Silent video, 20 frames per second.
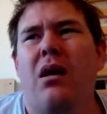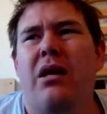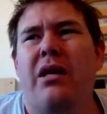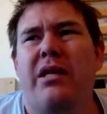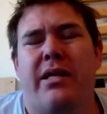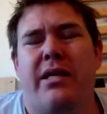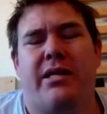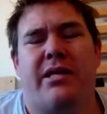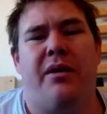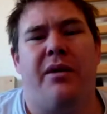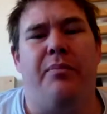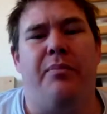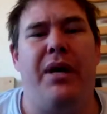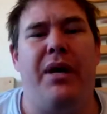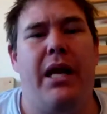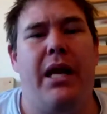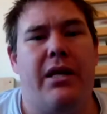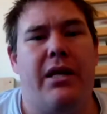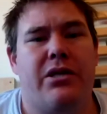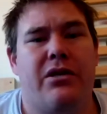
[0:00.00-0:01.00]
I guess there's
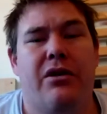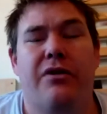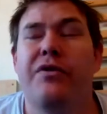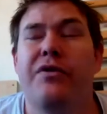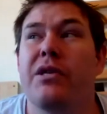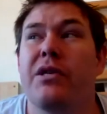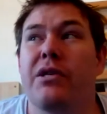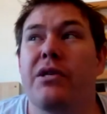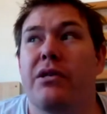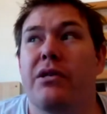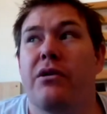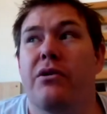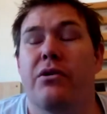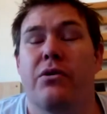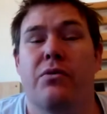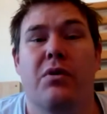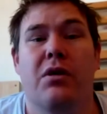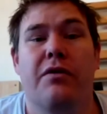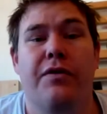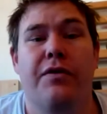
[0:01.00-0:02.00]
competing services though
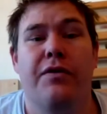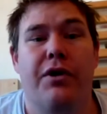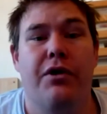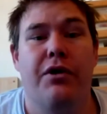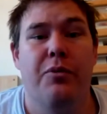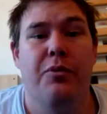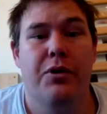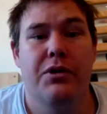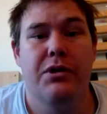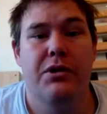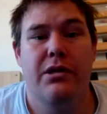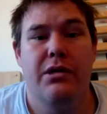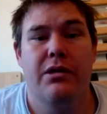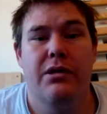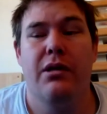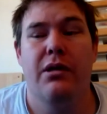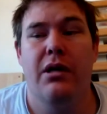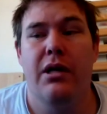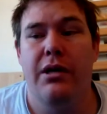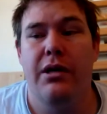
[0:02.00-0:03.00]
as well for coupons
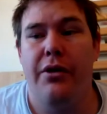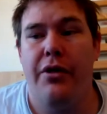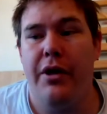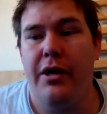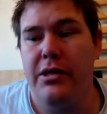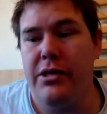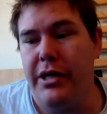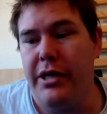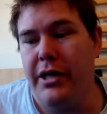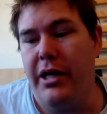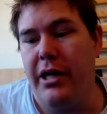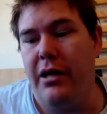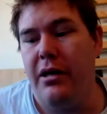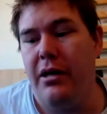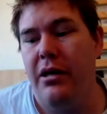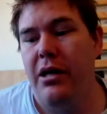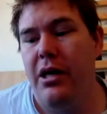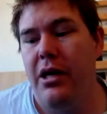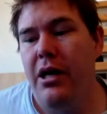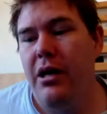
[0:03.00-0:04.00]
and things like that.
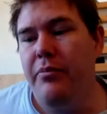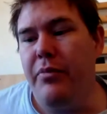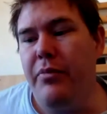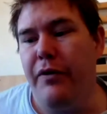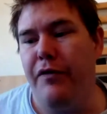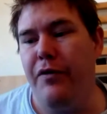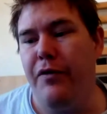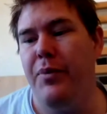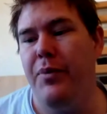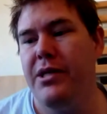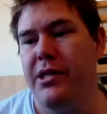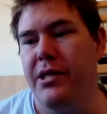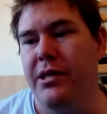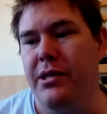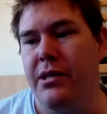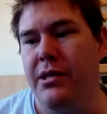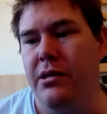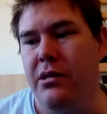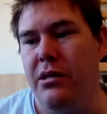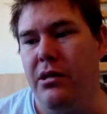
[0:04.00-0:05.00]
But for
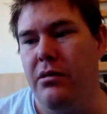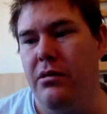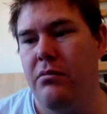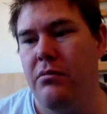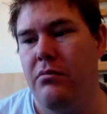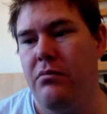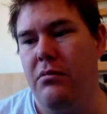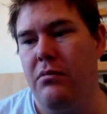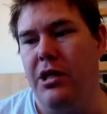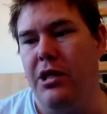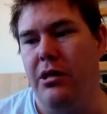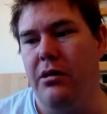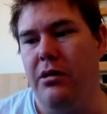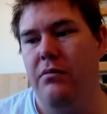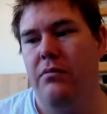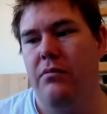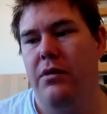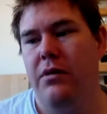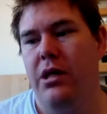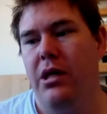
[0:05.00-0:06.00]
businesses, you know,
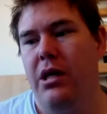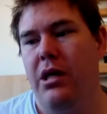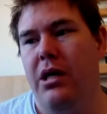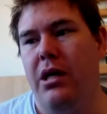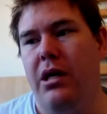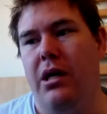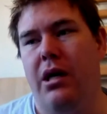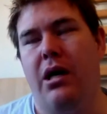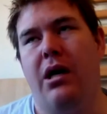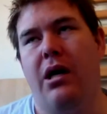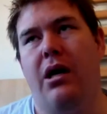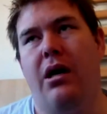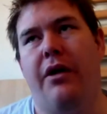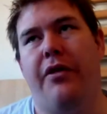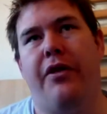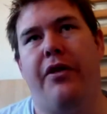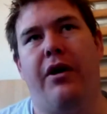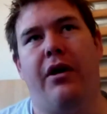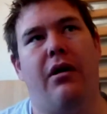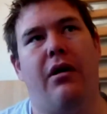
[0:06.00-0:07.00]
I
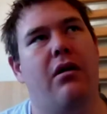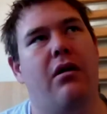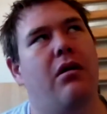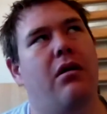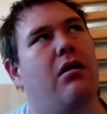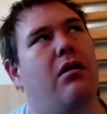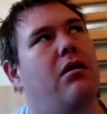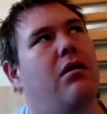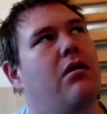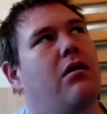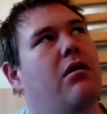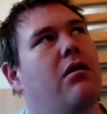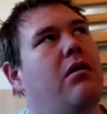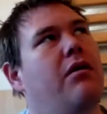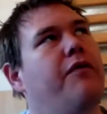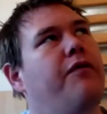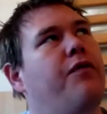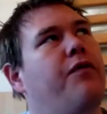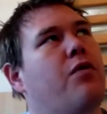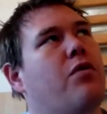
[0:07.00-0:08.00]
think
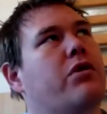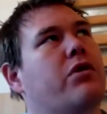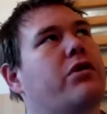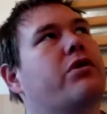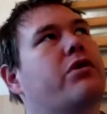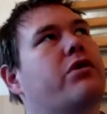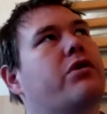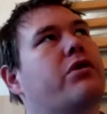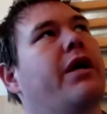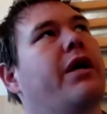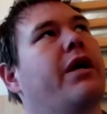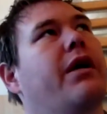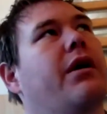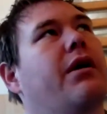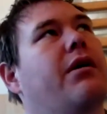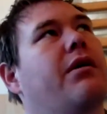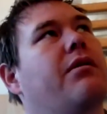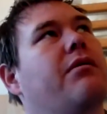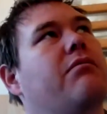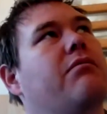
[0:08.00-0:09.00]

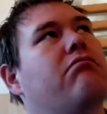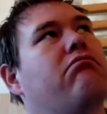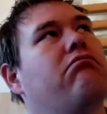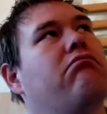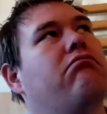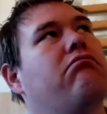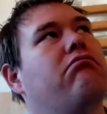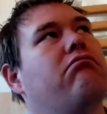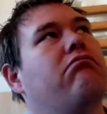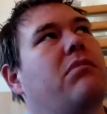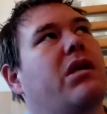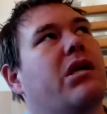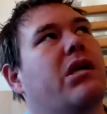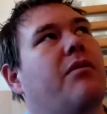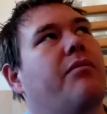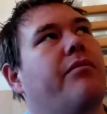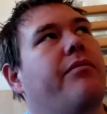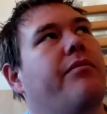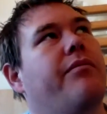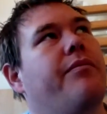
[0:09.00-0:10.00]
Foursquare,
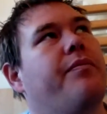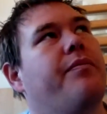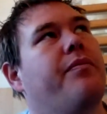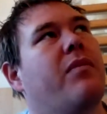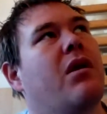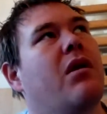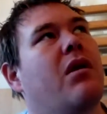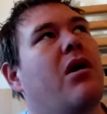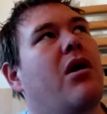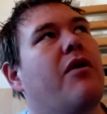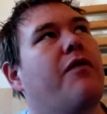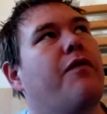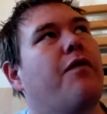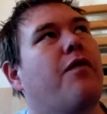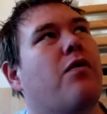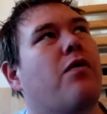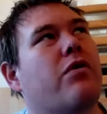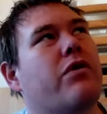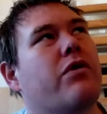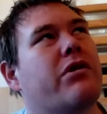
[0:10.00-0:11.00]
um,
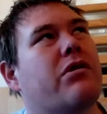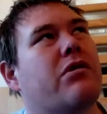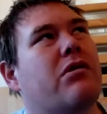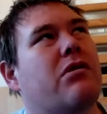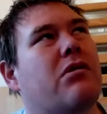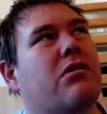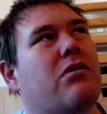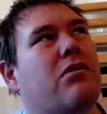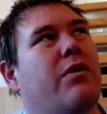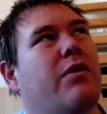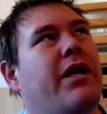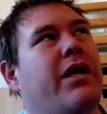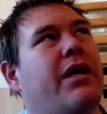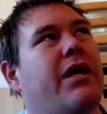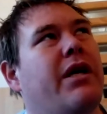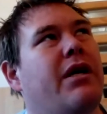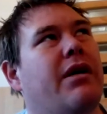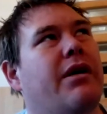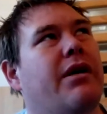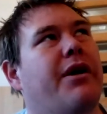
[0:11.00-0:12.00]

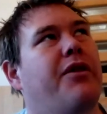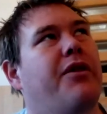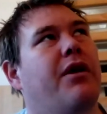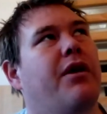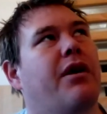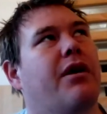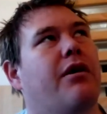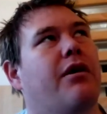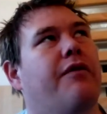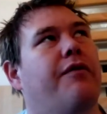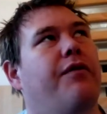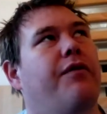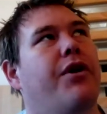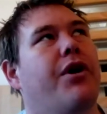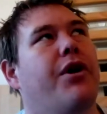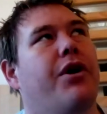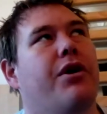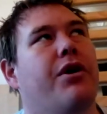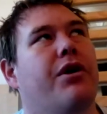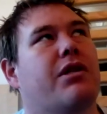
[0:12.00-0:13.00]
Foursquare, I think I've
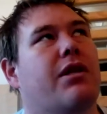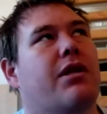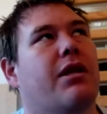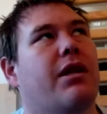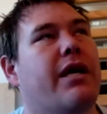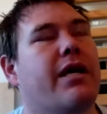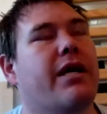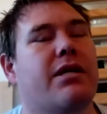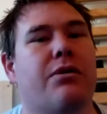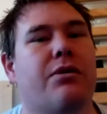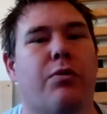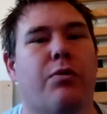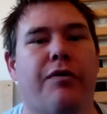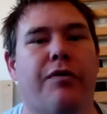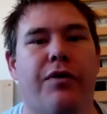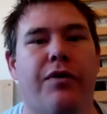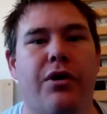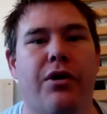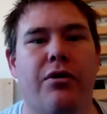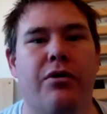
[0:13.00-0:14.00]
noticed less
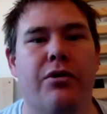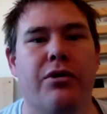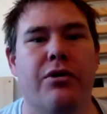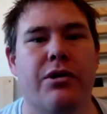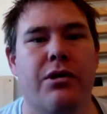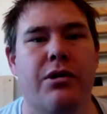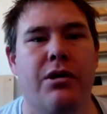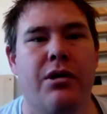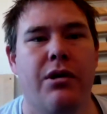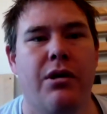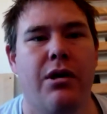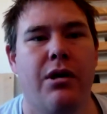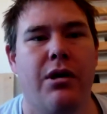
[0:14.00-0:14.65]
reviews,